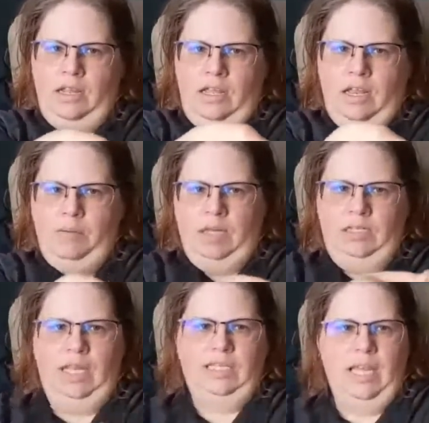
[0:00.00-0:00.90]
And I'm going to
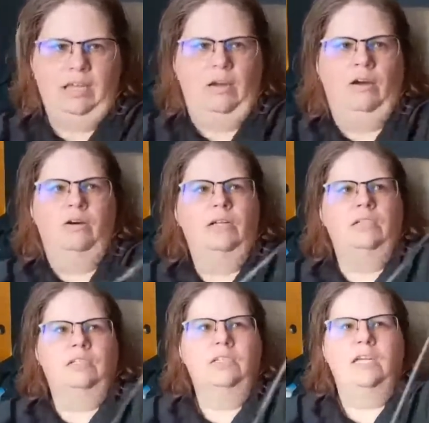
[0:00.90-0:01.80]
let that go and
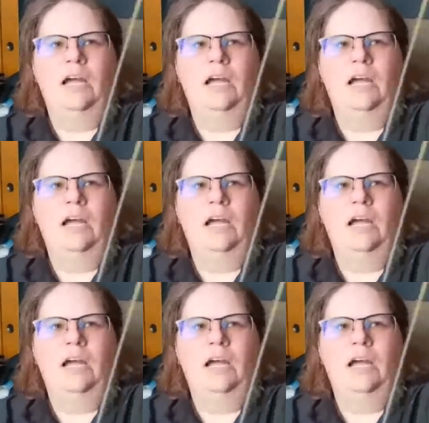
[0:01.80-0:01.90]
look at